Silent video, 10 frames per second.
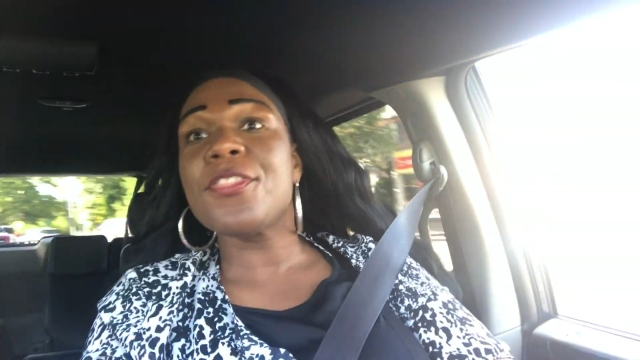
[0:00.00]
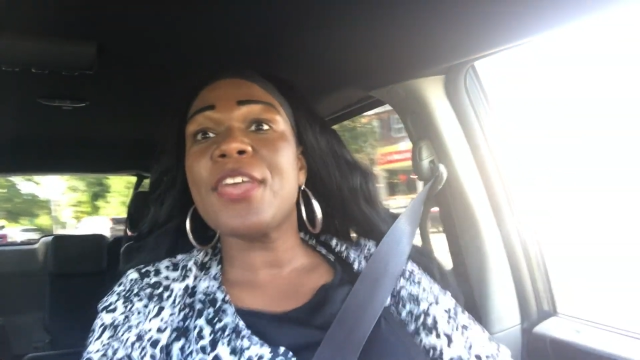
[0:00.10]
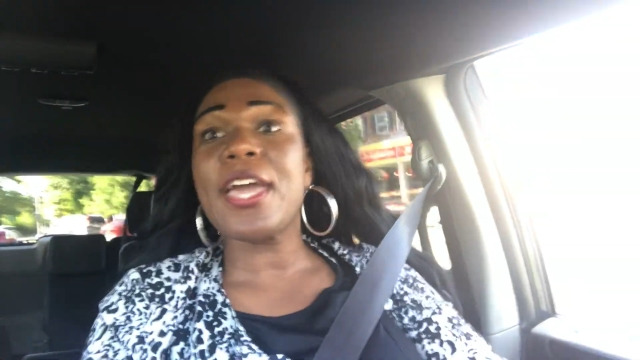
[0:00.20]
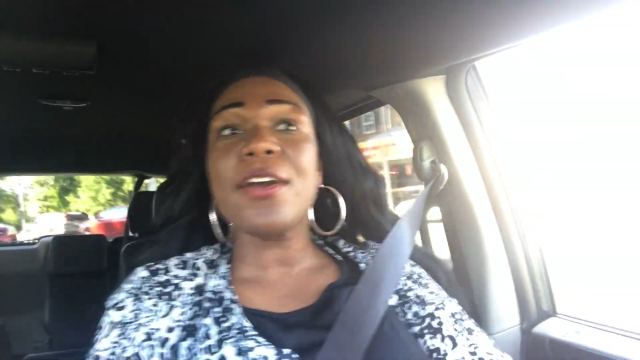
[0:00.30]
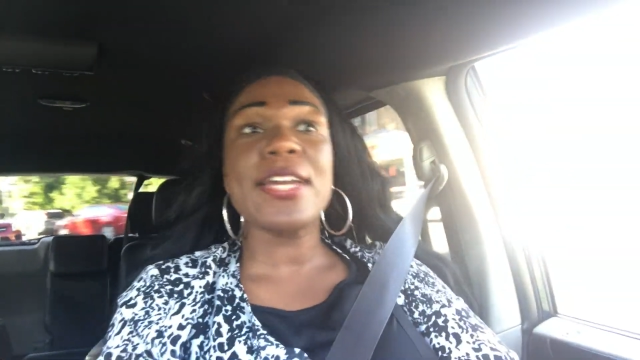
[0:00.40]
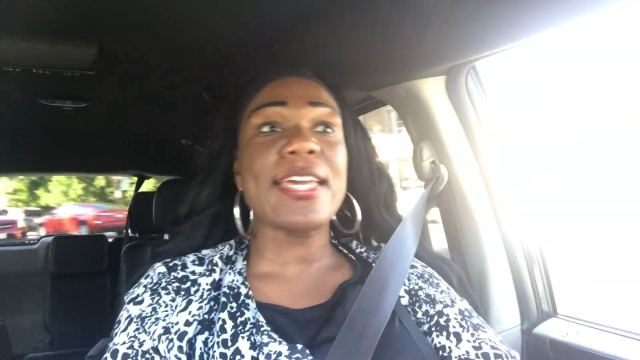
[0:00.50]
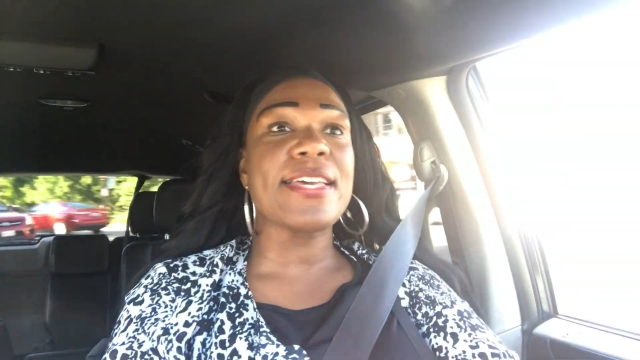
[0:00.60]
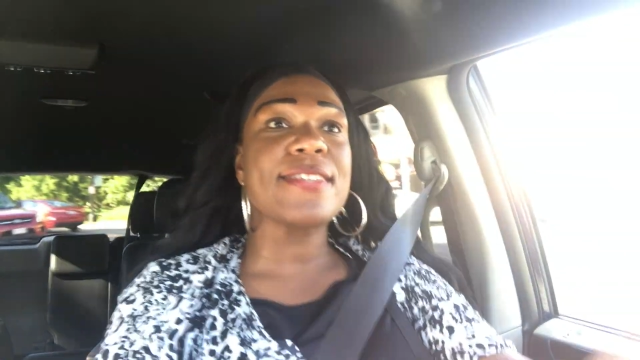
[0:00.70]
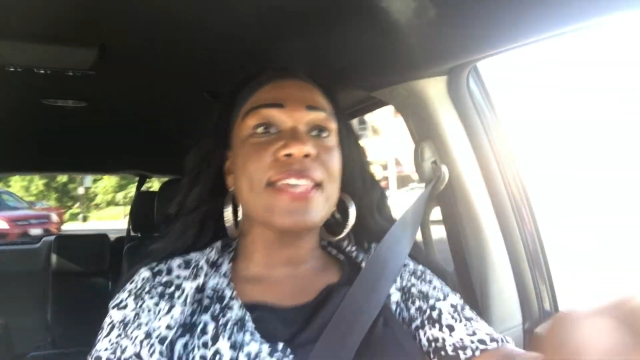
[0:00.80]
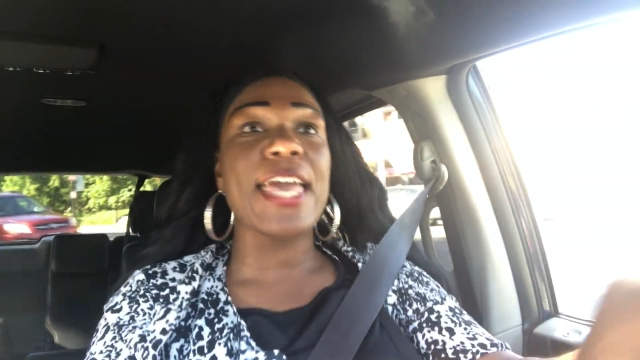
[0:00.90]
there
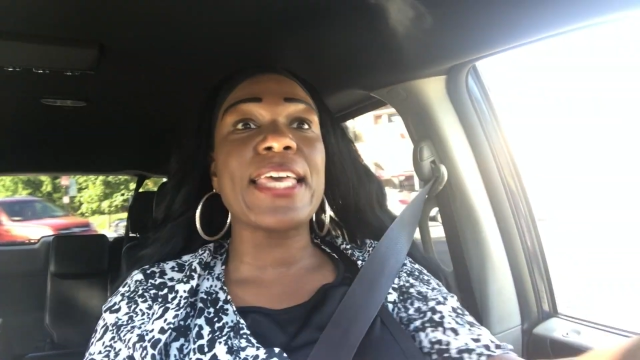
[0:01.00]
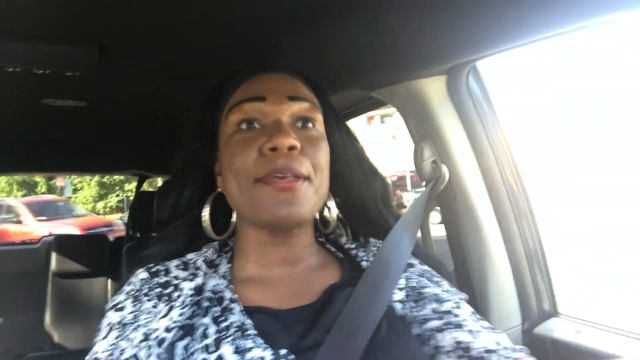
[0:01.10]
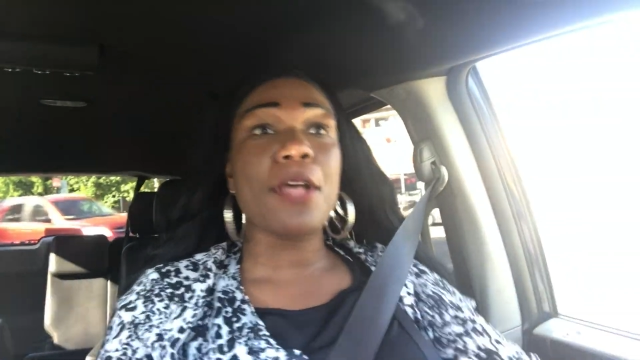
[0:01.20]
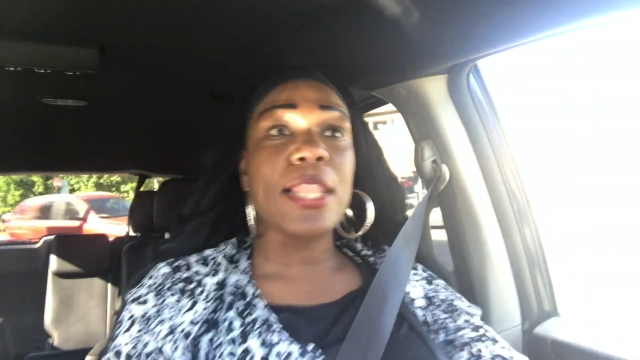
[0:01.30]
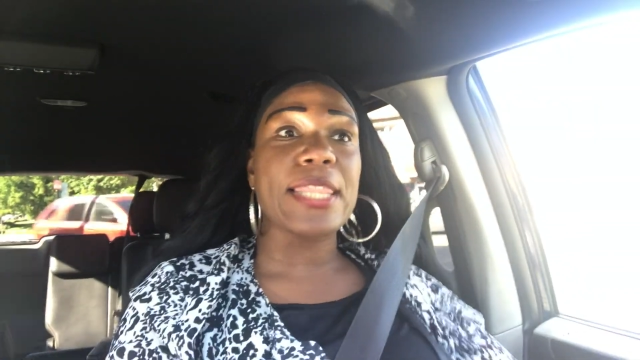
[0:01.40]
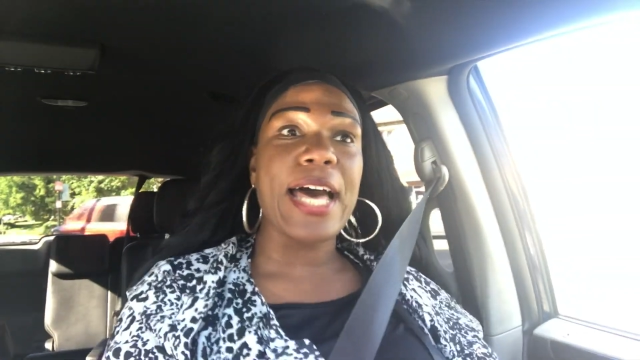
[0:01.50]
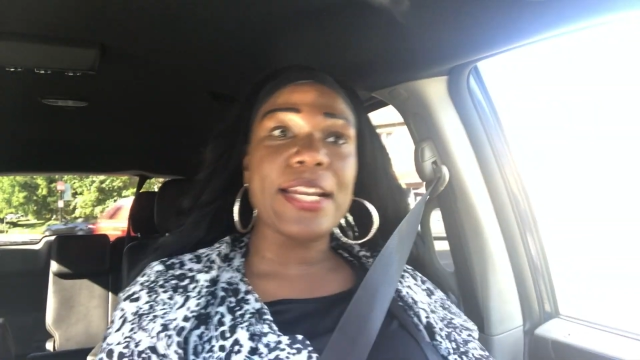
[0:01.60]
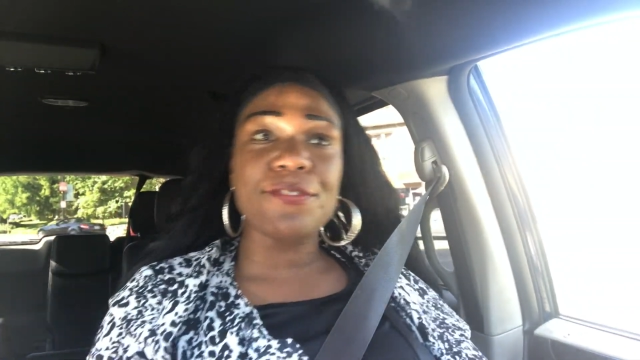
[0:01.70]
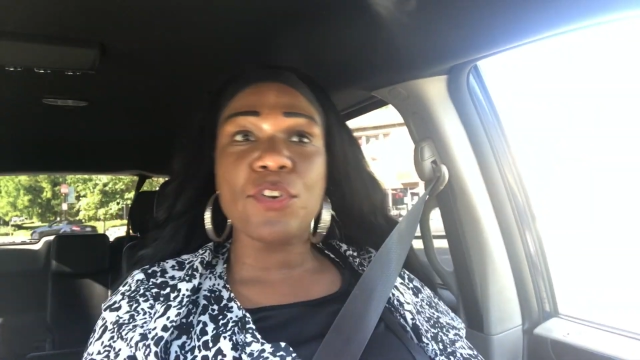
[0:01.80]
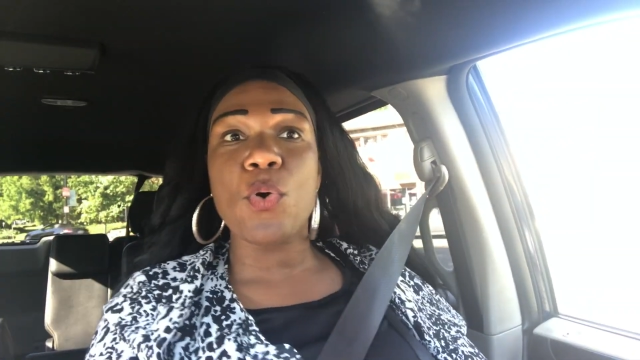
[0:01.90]
is a
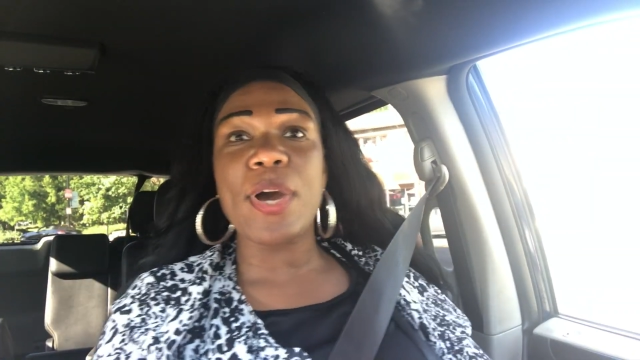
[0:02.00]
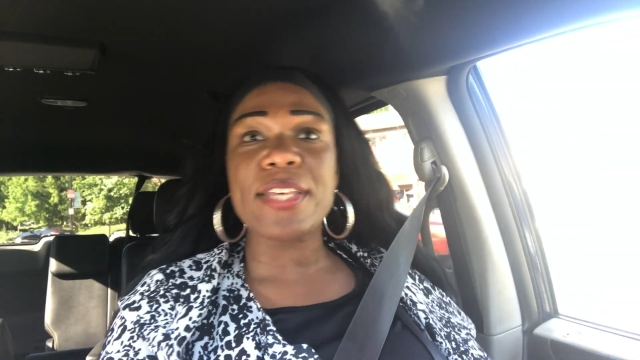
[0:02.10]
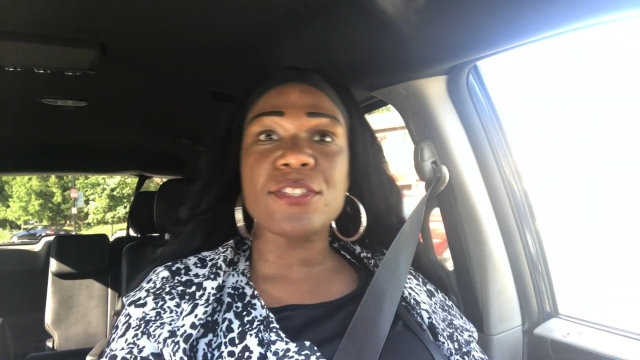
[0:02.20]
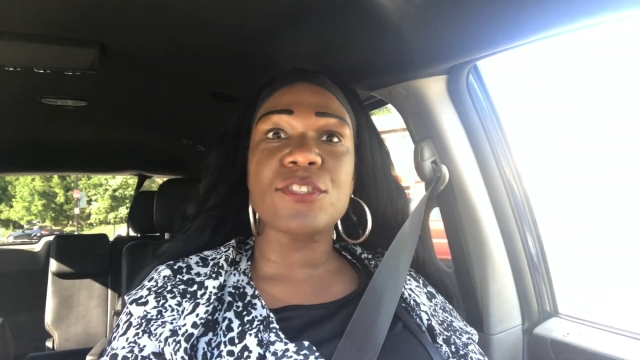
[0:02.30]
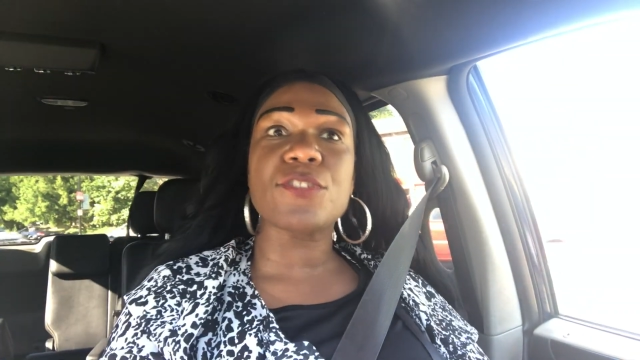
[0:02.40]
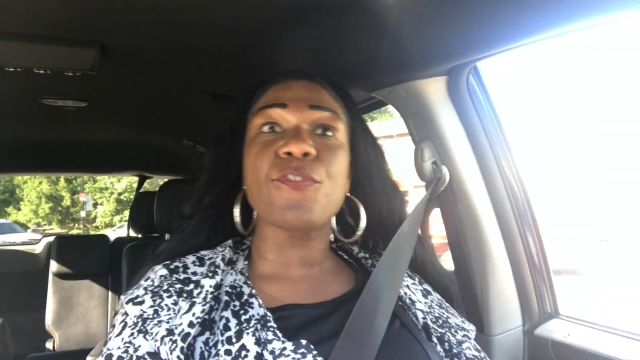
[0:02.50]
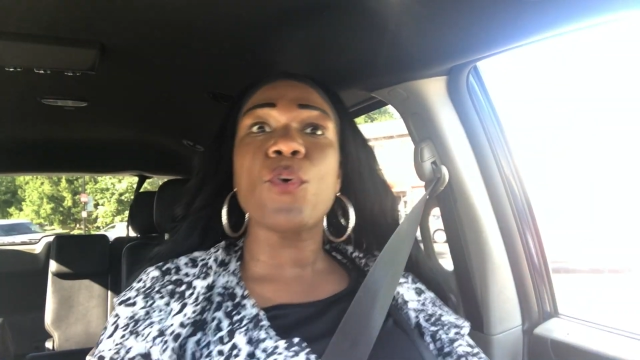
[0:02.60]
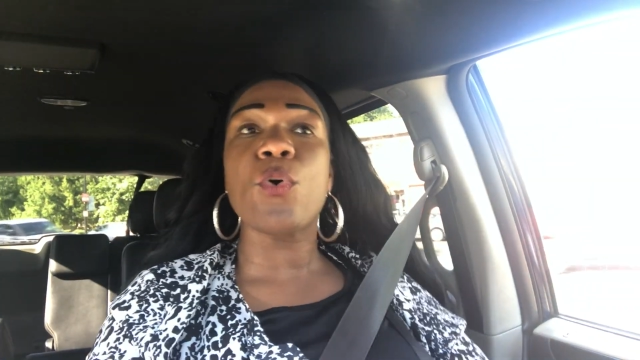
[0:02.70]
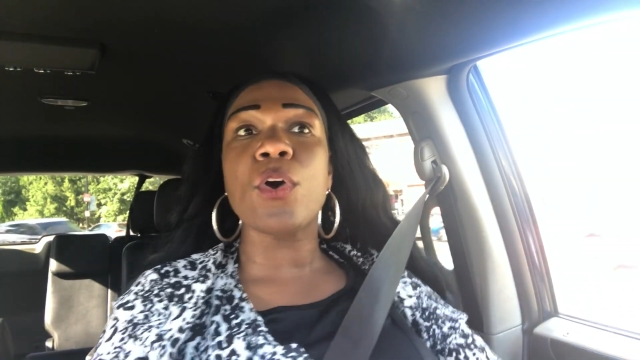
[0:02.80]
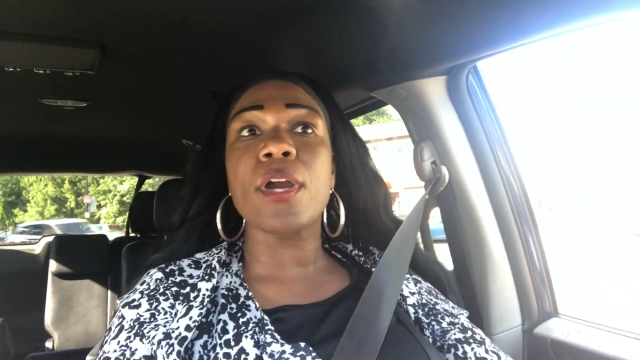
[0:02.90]
lot of requests
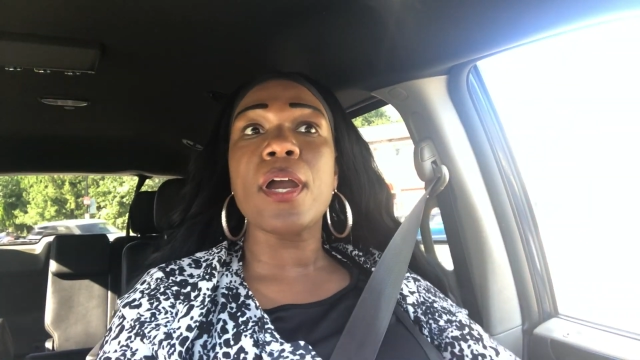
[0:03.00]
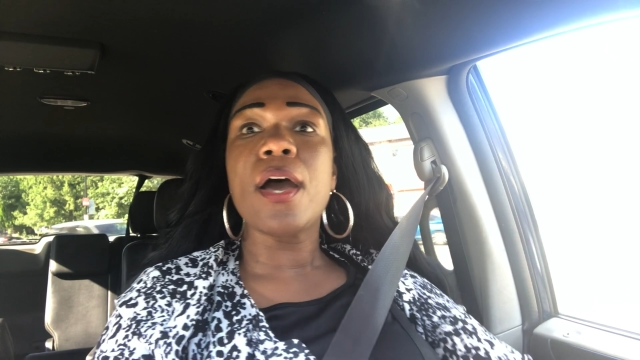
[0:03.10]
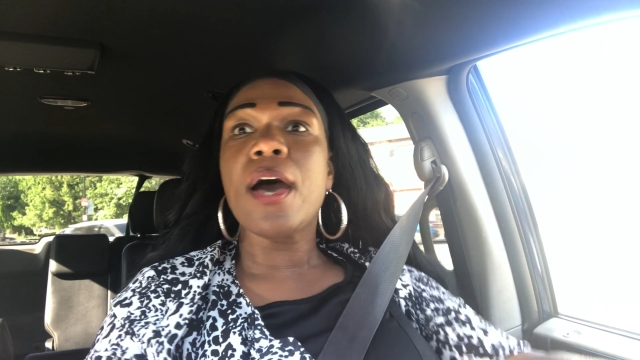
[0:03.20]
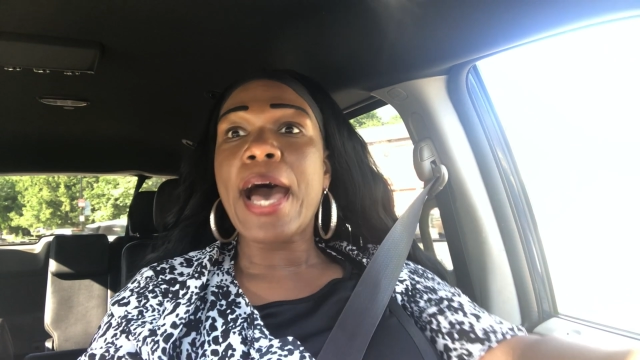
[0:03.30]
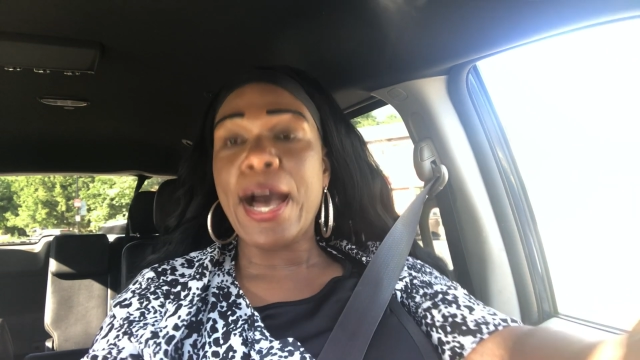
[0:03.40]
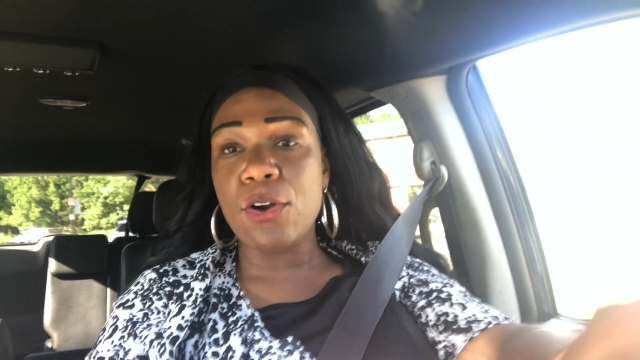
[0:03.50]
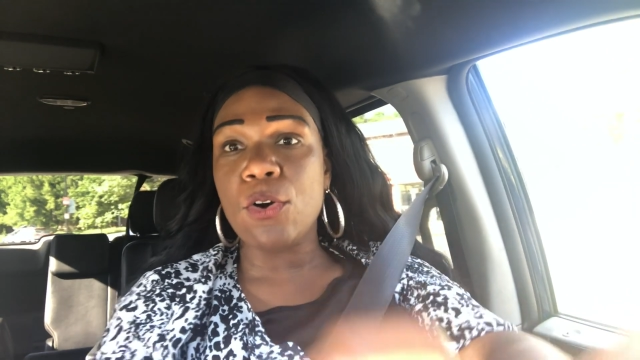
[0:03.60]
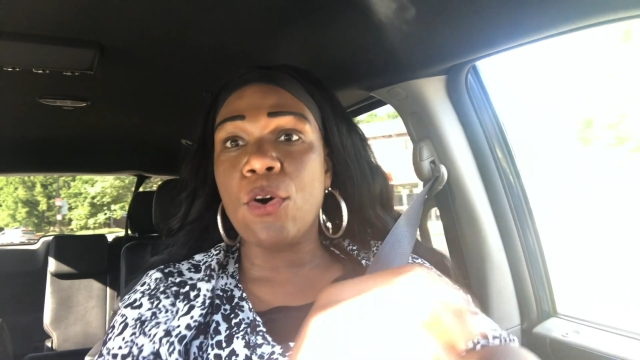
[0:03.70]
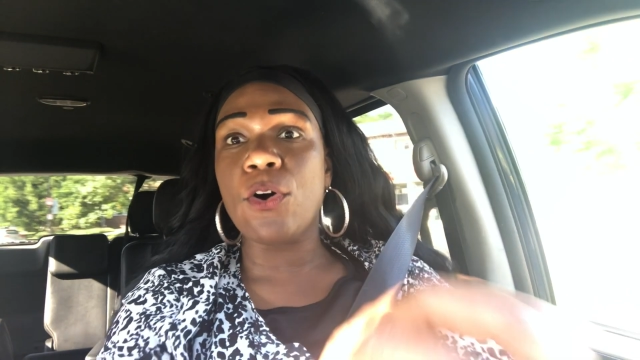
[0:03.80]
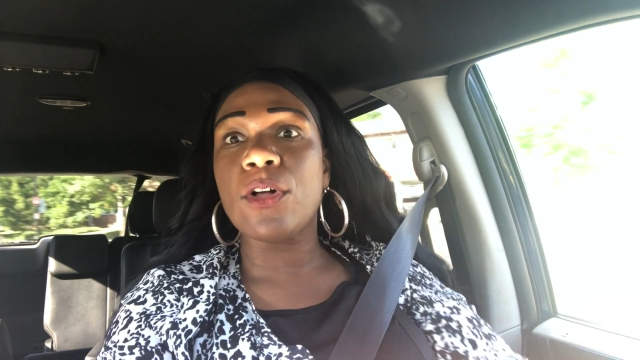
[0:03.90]
for
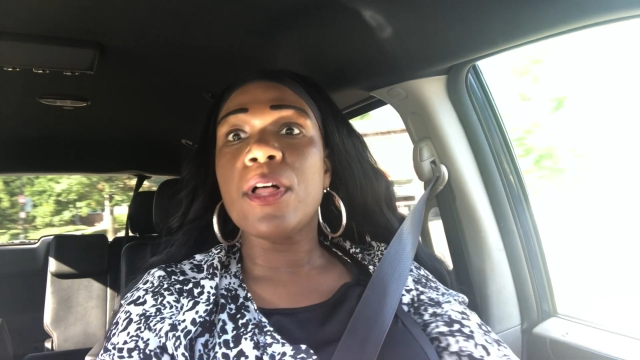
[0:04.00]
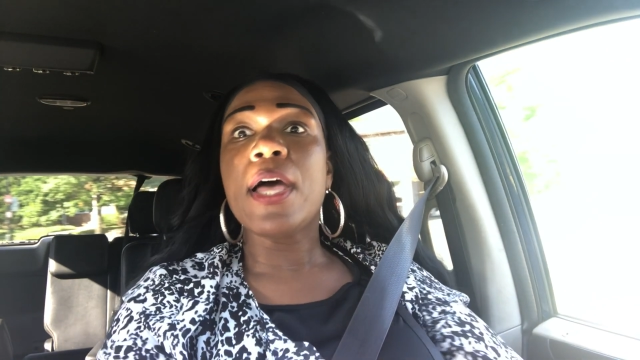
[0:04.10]
alcohol.